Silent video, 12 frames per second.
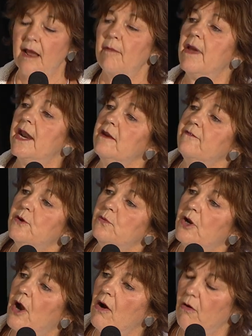Many of you
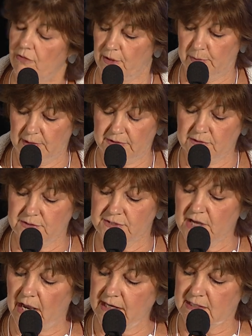know the political
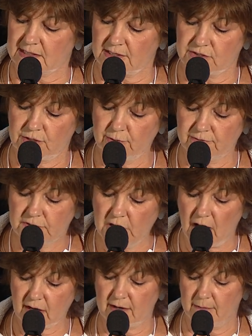scientists who have
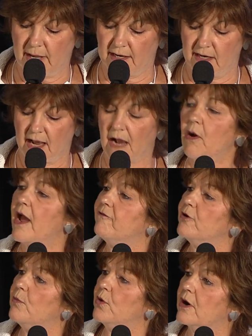documented how
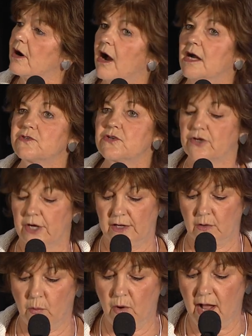ever more
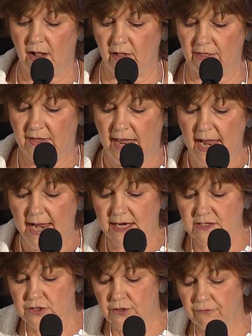concentrated wealth
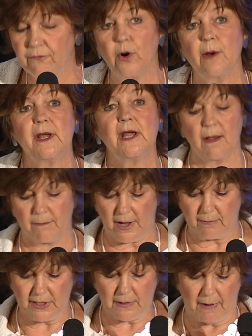is deforming
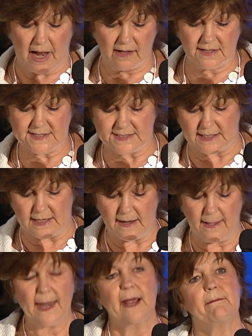public policy,
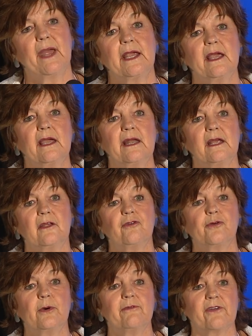making it
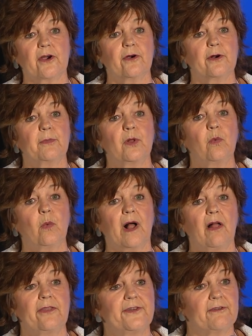into a veritable
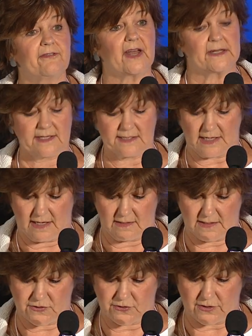wealth defense
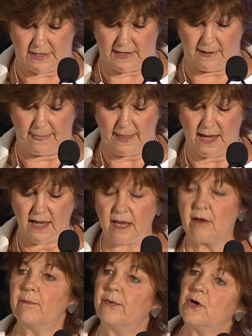industry.
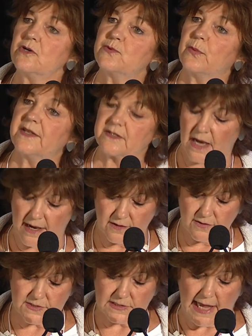In books with
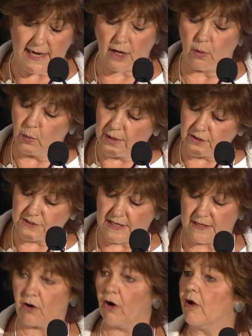titles like Winner
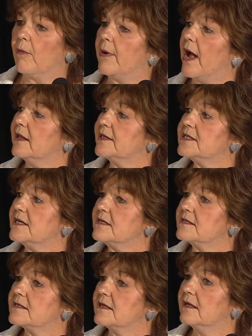Take All
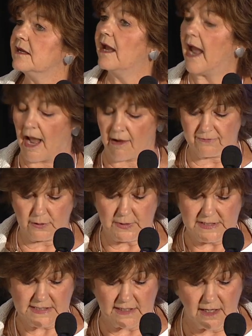Politics,
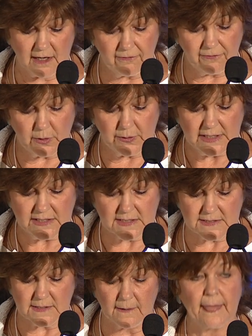Affluence and
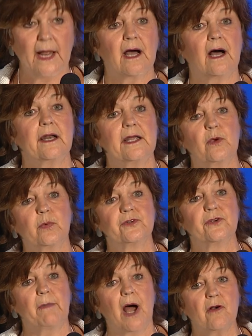Influence, Unequal
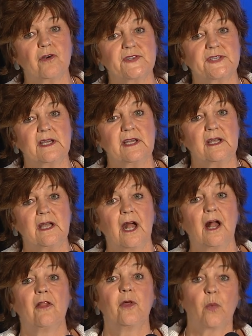Democracy,
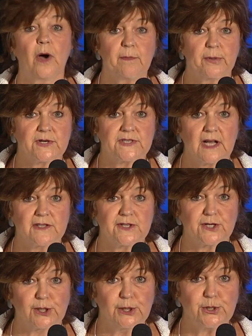The 1%
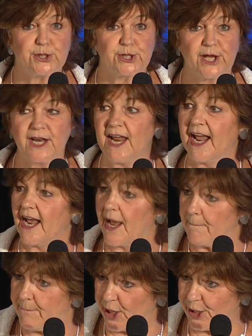Solution,
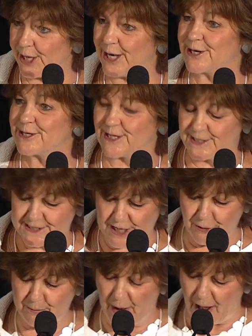Billionaires and
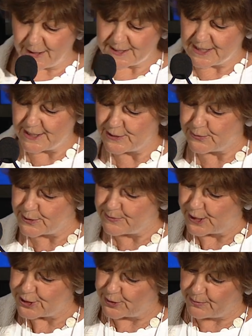Stealth Politics was
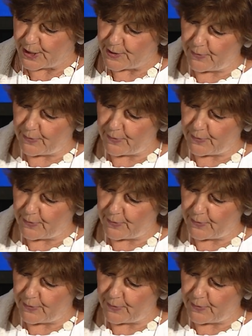mentioned by